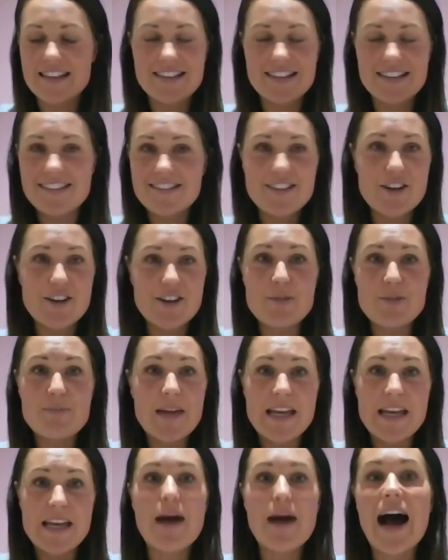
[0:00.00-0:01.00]
you know,
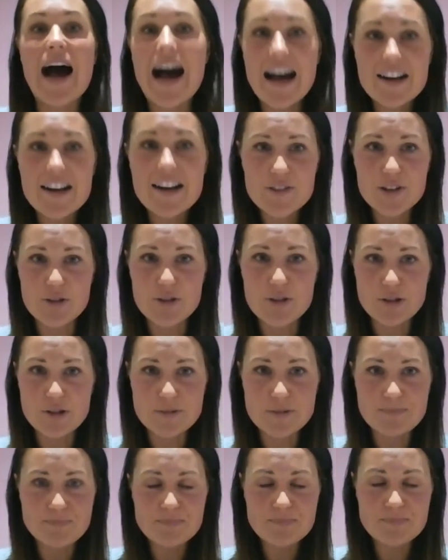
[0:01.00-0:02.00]
being part of it
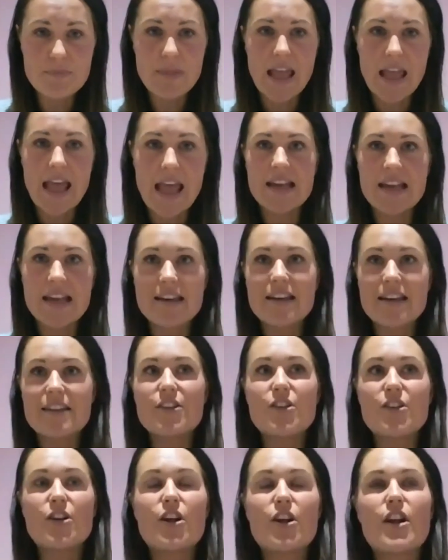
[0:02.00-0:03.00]
all and
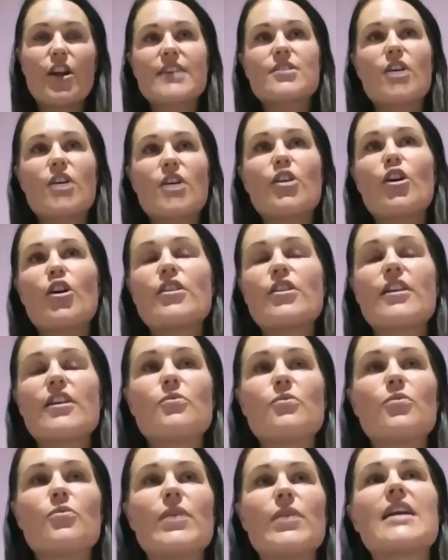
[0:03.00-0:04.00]
you know like i know
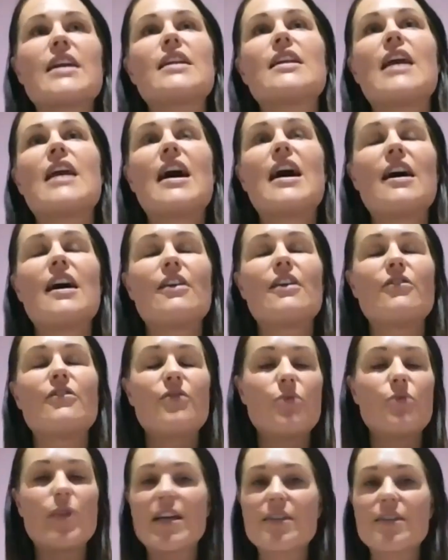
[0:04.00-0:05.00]
that we can have
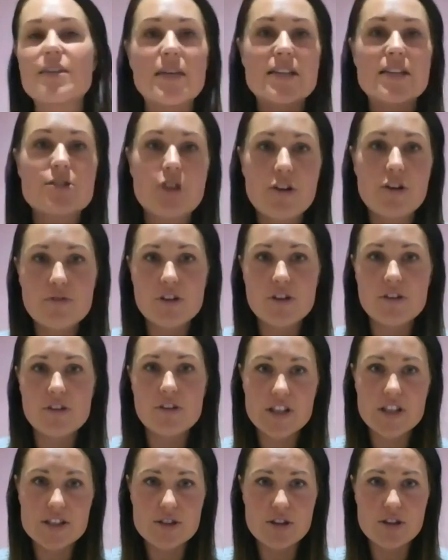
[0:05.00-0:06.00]
we can be so full of
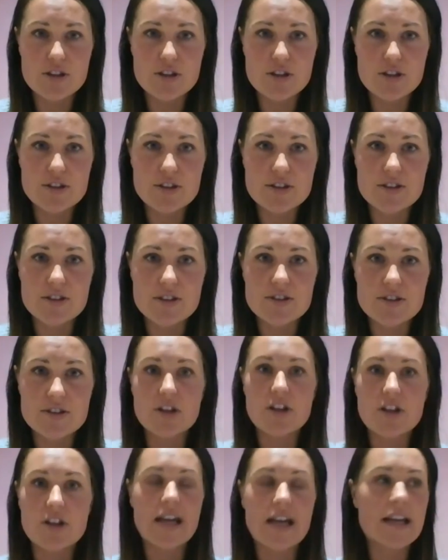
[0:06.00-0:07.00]
excuses you
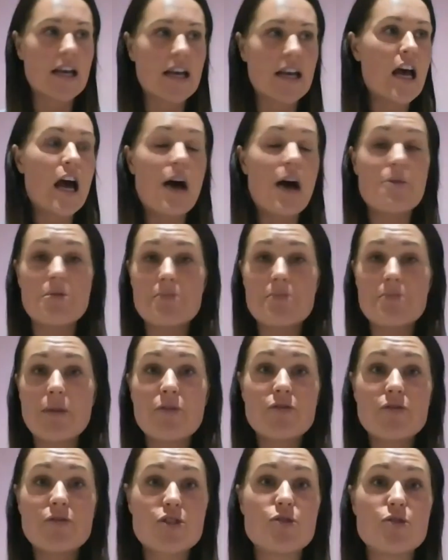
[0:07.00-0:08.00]
know like i'm a mum of
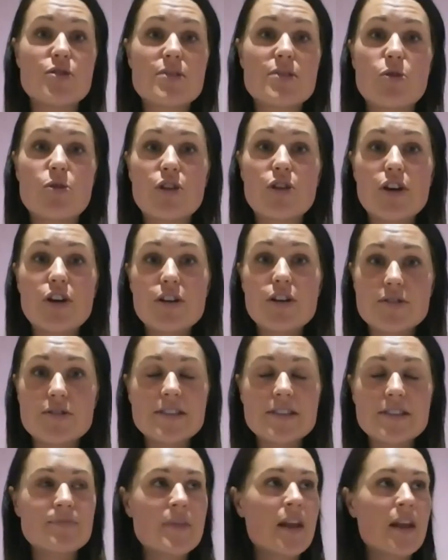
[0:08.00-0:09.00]
two small girls
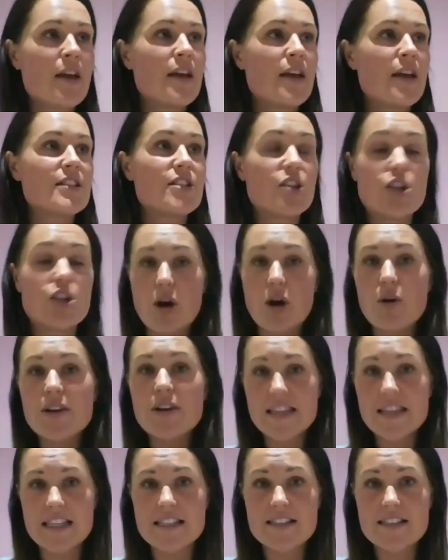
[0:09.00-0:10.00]
to go on
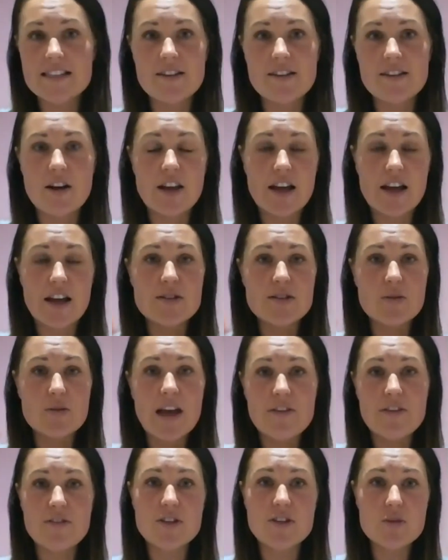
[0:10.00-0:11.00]
this like i was
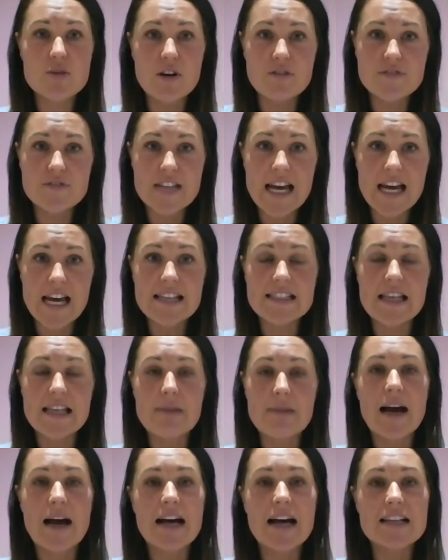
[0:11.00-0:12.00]
away for 12 days and
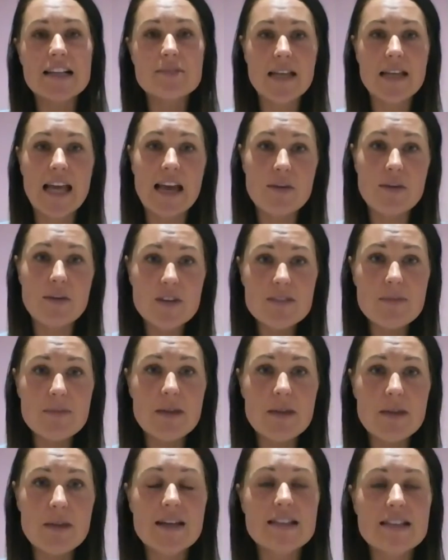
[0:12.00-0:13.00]
my husband came with me
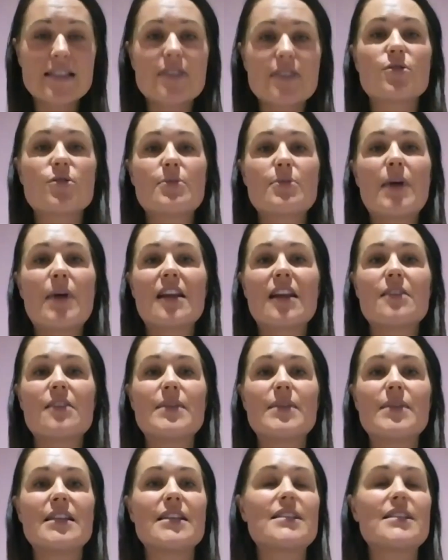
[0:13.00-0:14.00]
because he's also part of the
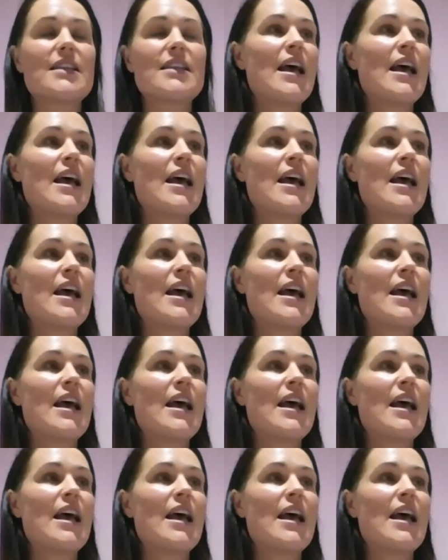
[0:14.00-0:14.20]
business